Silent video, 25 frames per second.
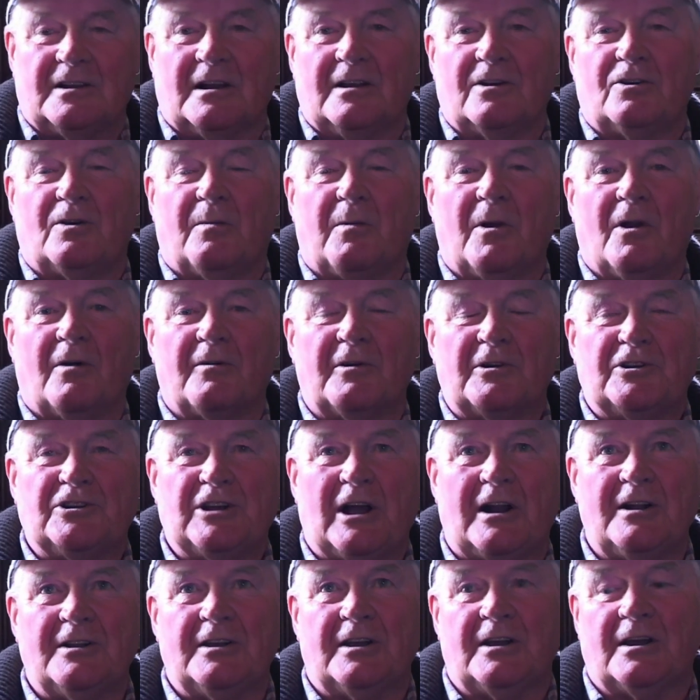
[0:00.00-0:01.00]
till they come along and
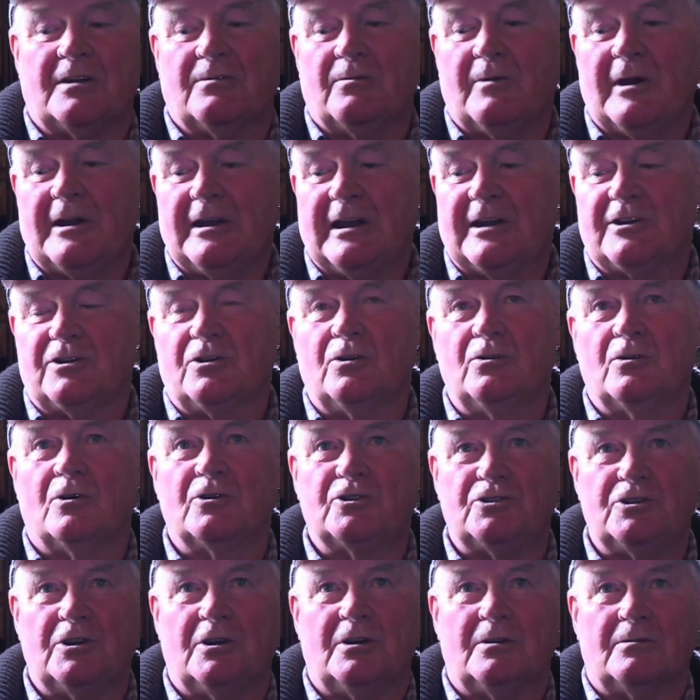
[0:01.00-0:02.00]
tell you where you had to go
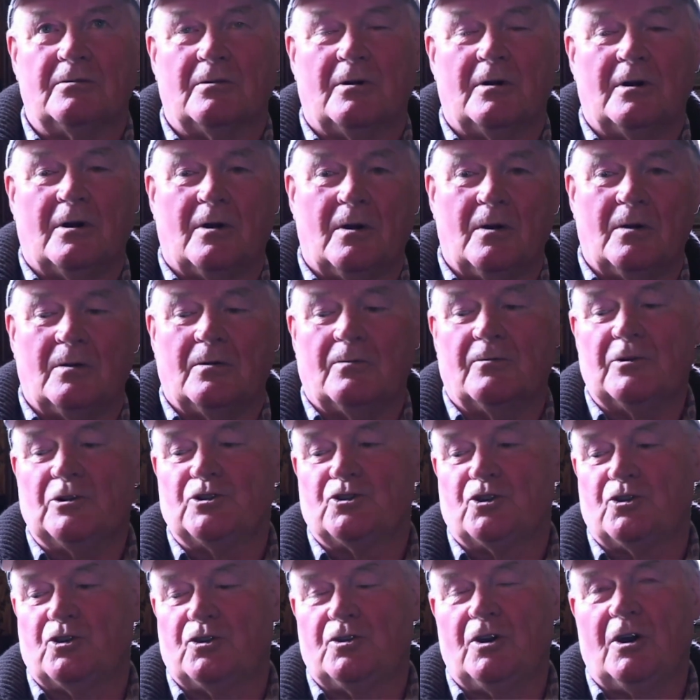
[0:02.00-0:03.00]
to,
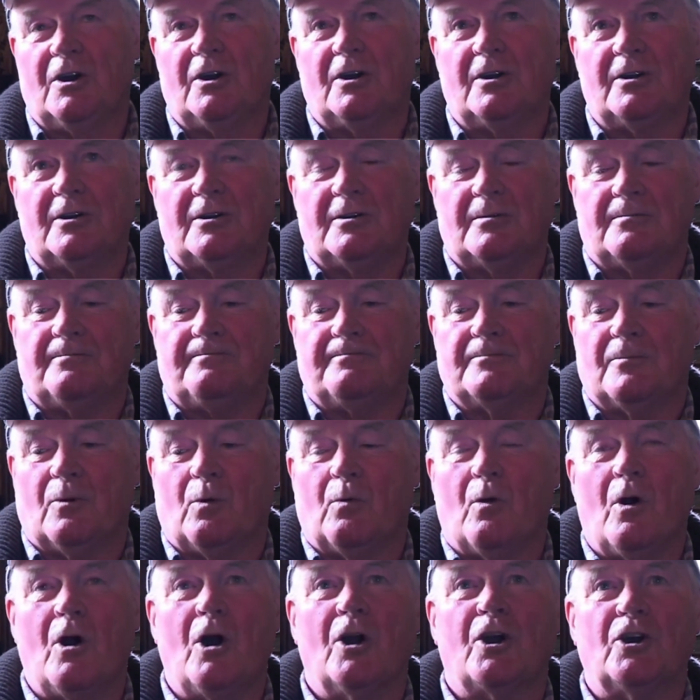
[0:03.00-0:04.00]
which
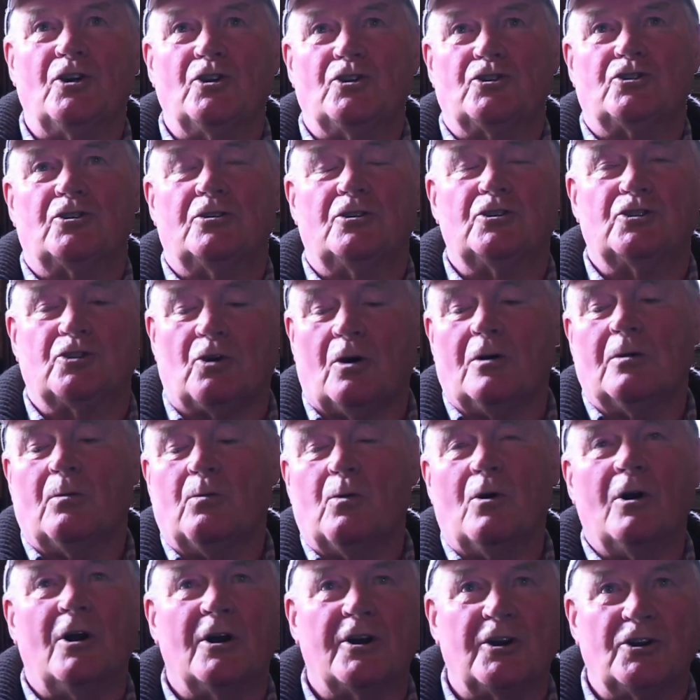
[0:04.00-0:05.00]
workings, they just call
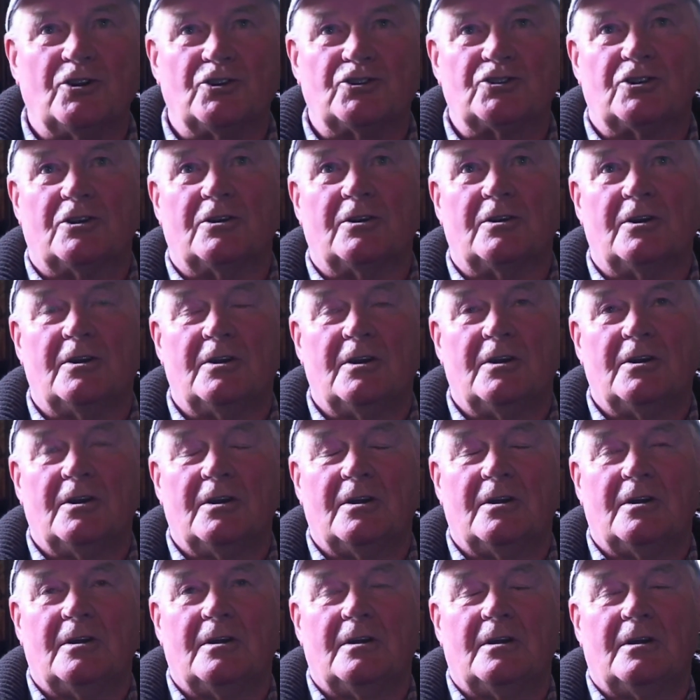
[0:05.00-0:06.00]
them workings.
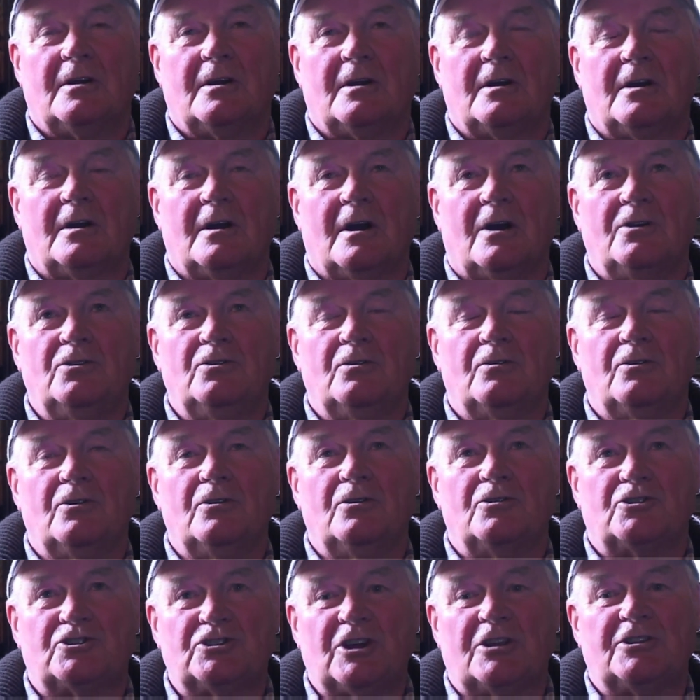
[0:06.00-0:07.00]
And
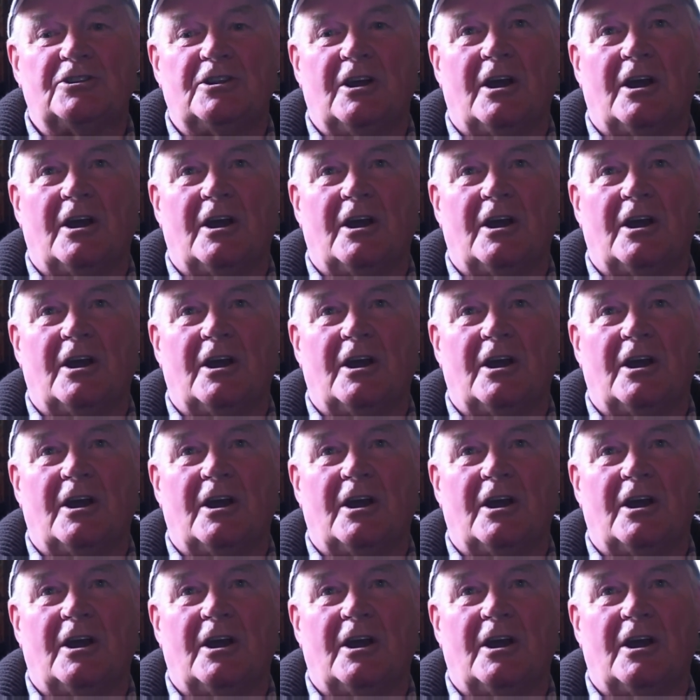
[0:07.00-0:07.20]
you'd sit